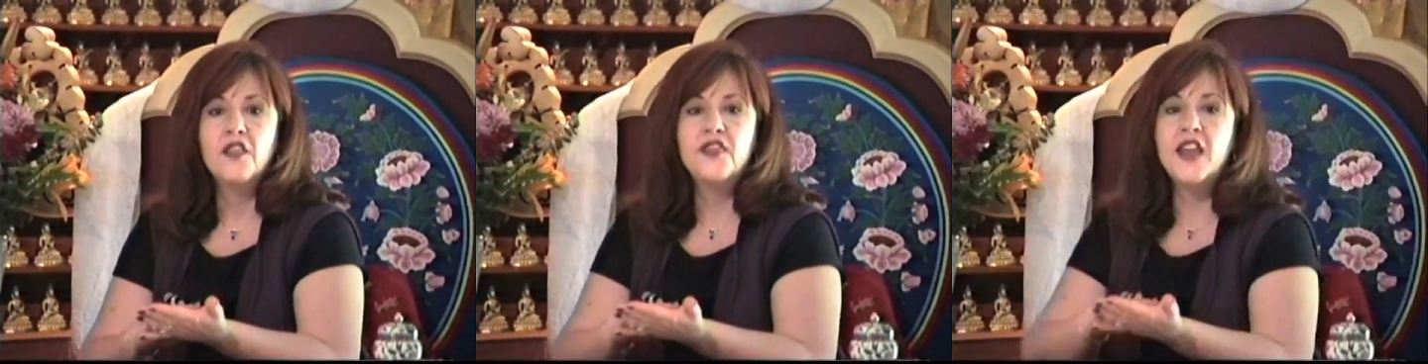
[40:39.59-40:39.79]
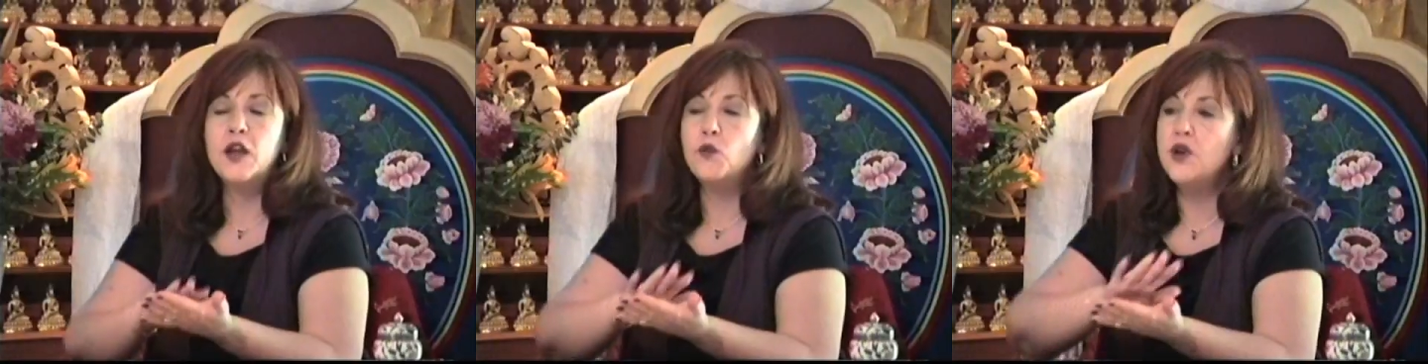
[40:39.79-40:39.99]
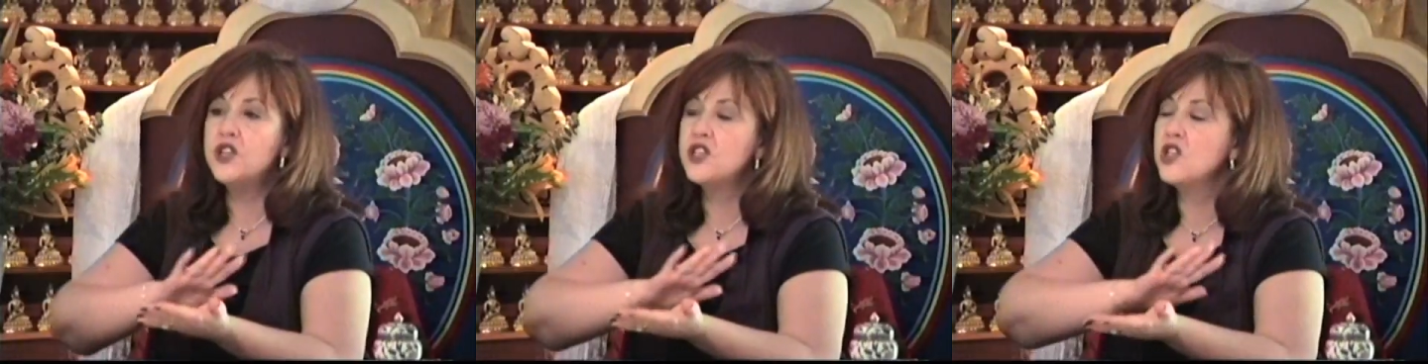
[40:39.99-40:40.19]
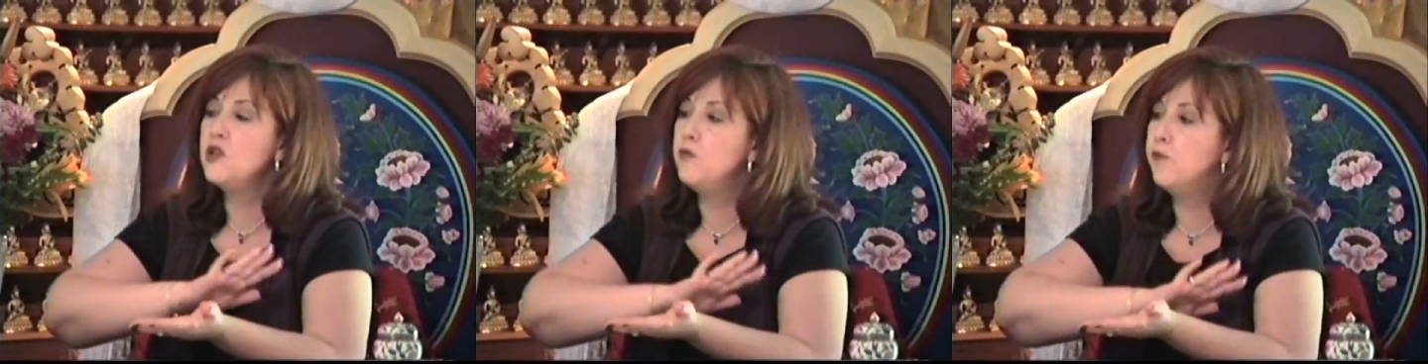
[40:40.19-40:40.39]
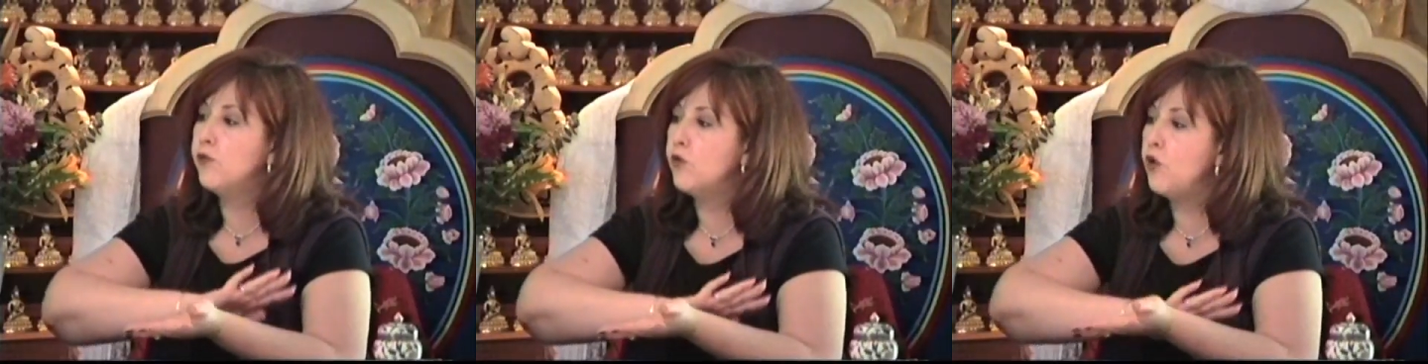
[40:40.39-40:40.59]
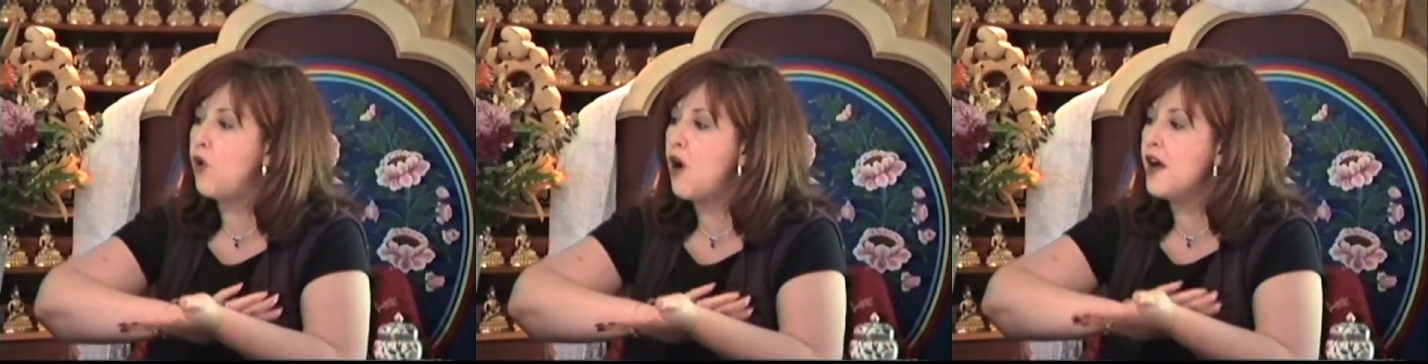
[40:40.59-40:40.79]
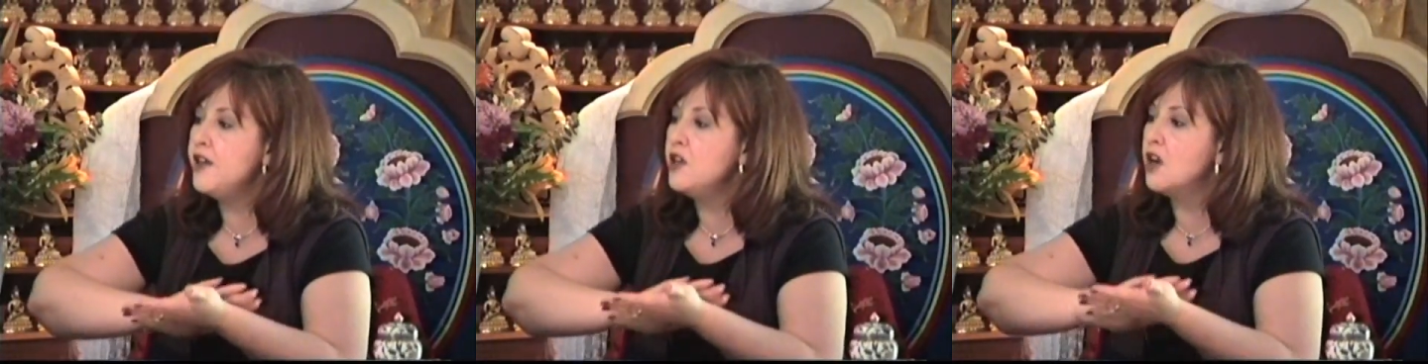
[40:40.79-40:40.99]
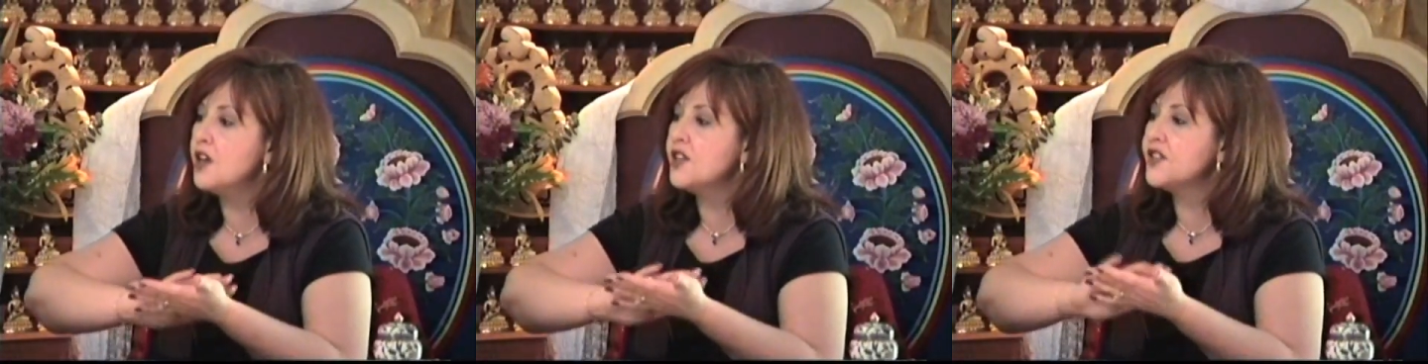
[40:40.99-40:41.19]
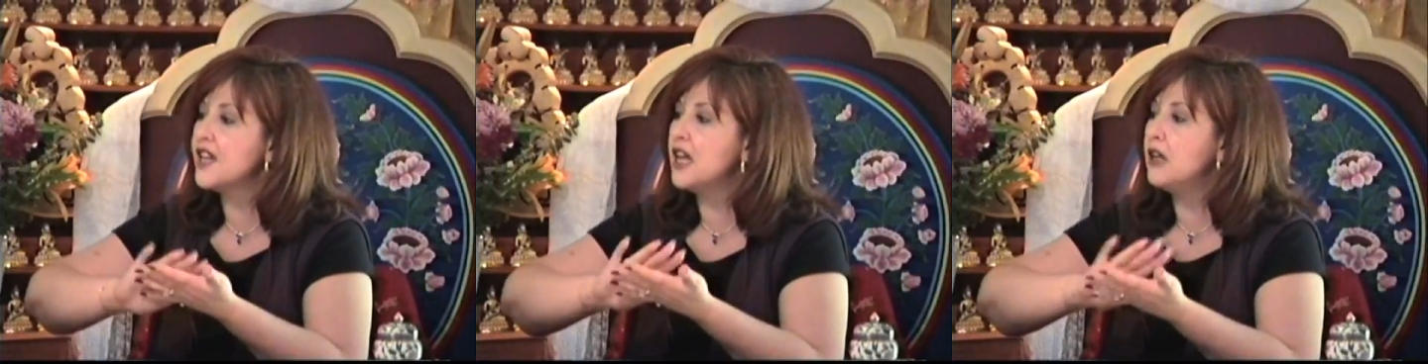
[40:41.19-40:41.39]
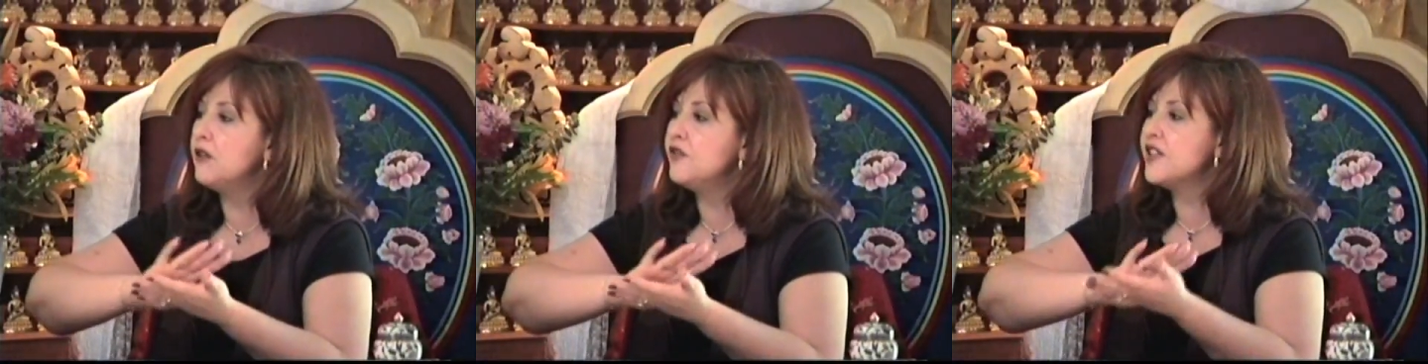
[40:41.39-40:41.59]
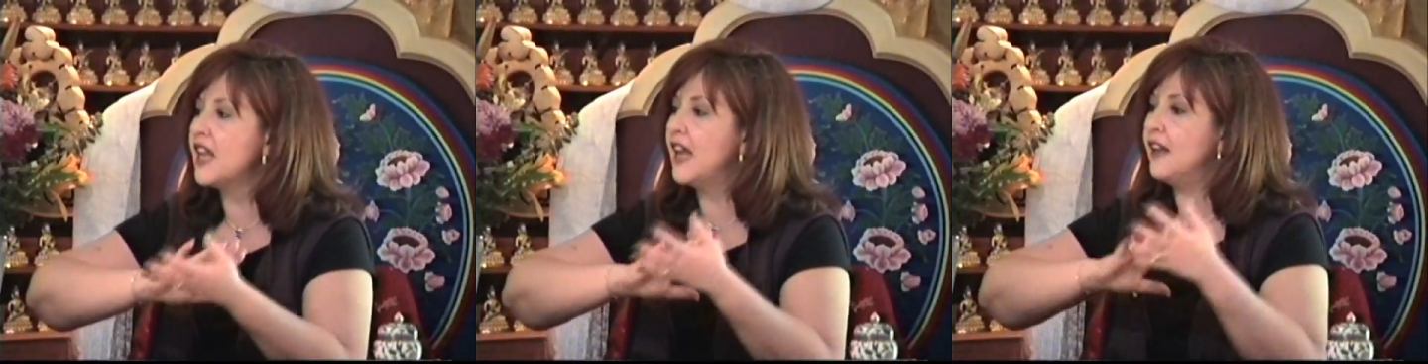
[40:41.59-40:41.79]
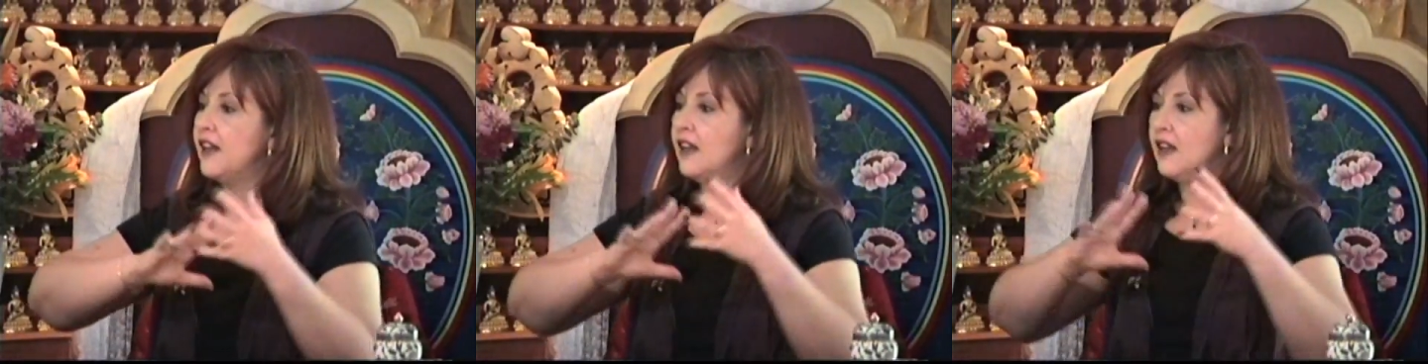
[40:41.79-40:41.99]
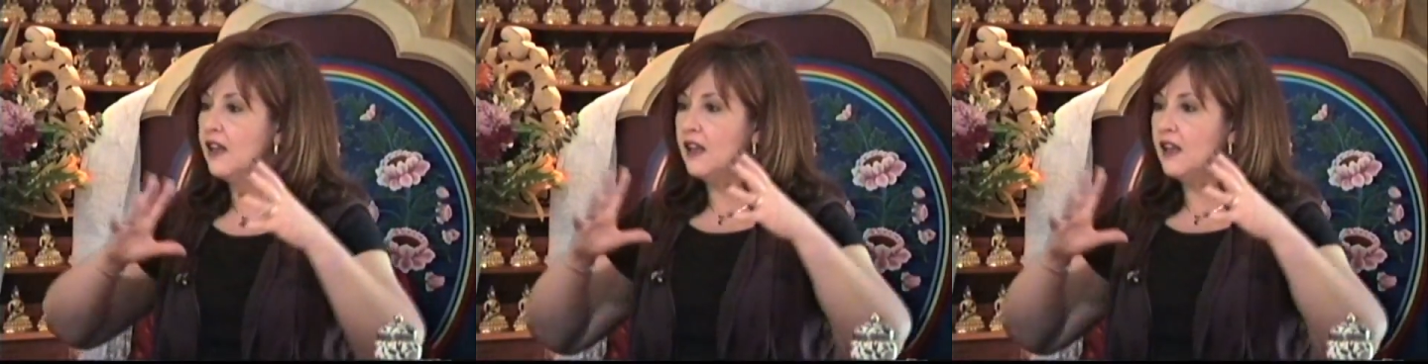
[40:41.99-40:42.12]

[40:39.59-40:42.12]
then we should broaden ourselves and